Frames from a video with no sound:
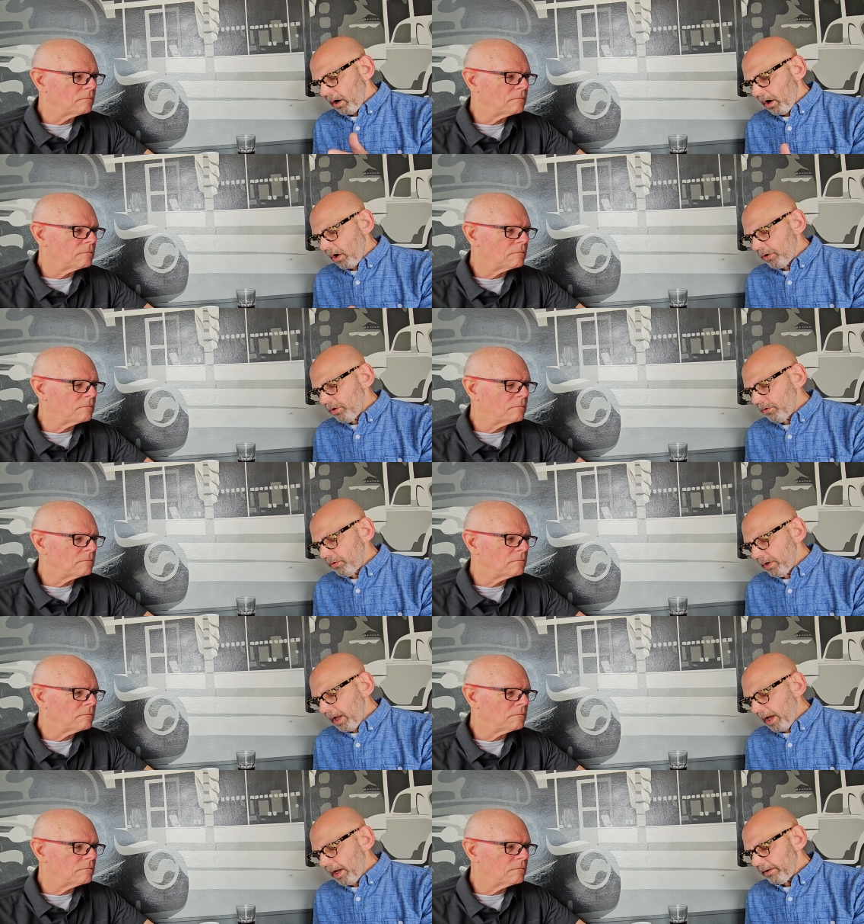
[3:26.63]
Speaker 1: Are you
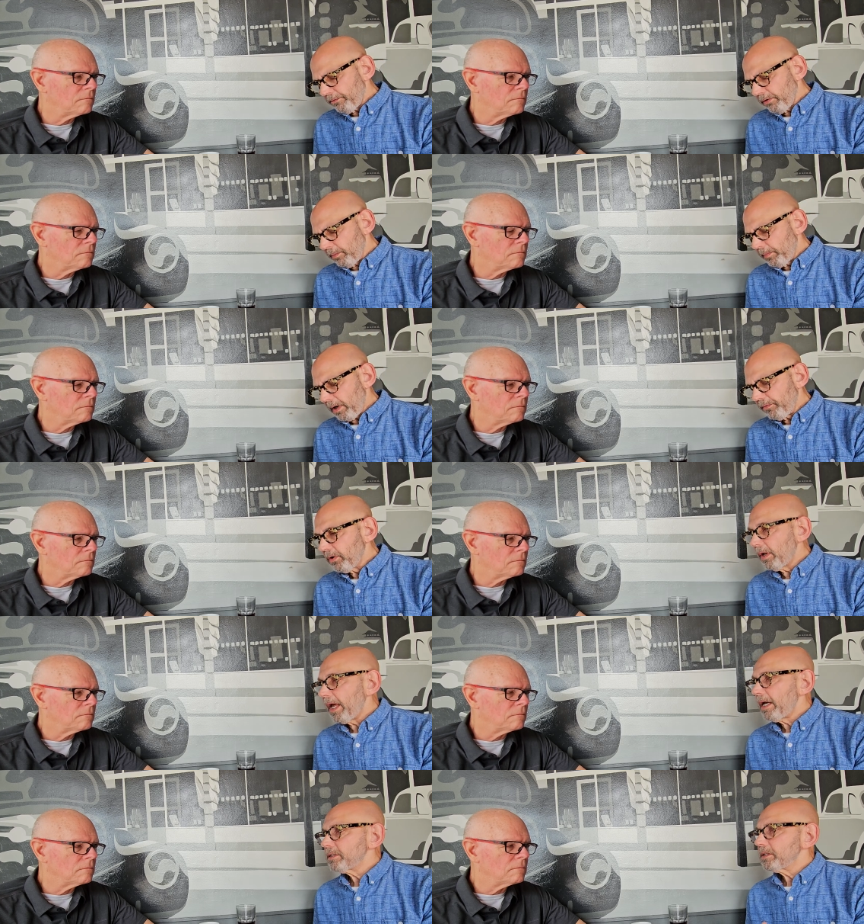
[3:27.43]
not from
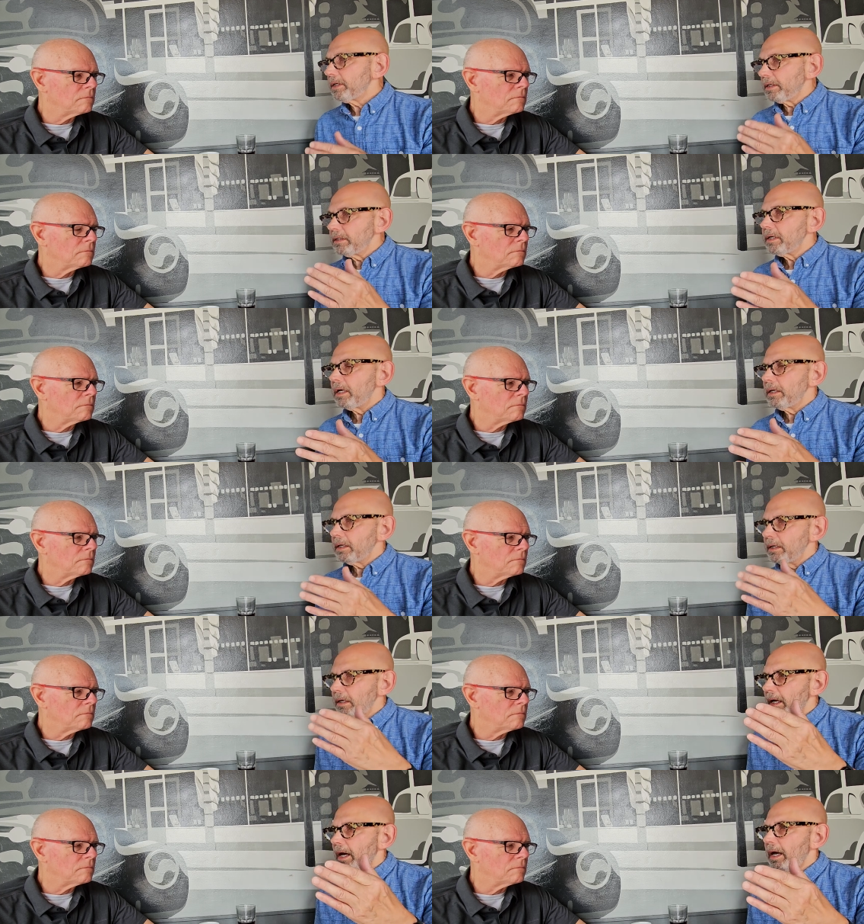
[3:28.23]
everlasting telling
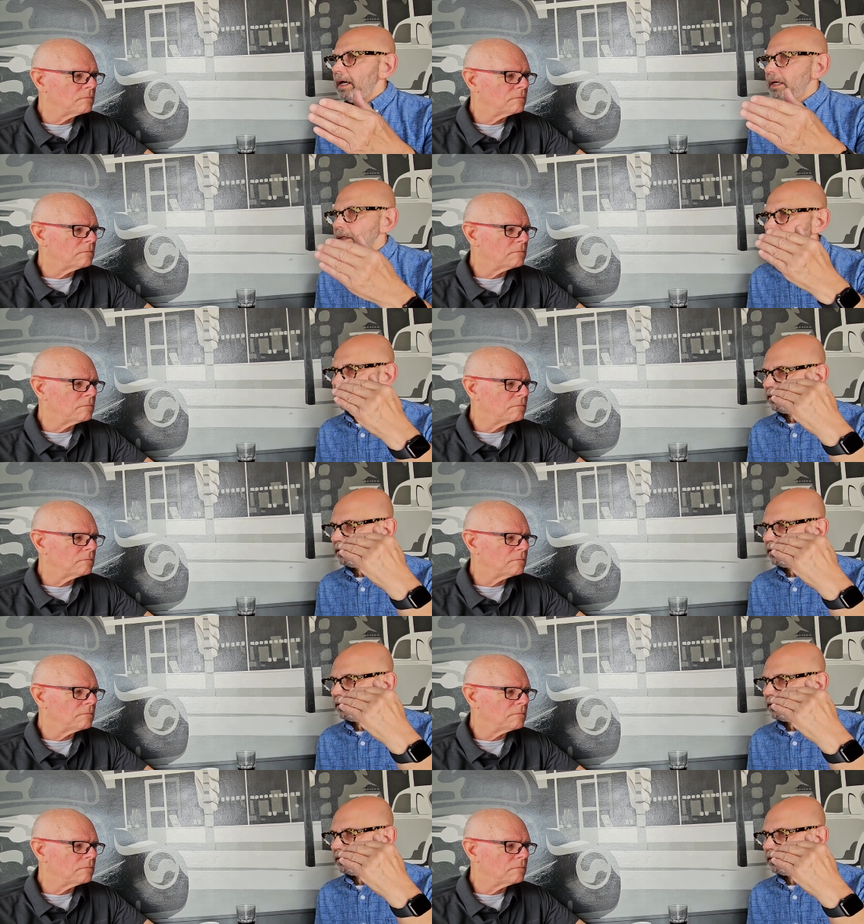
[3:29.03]
God,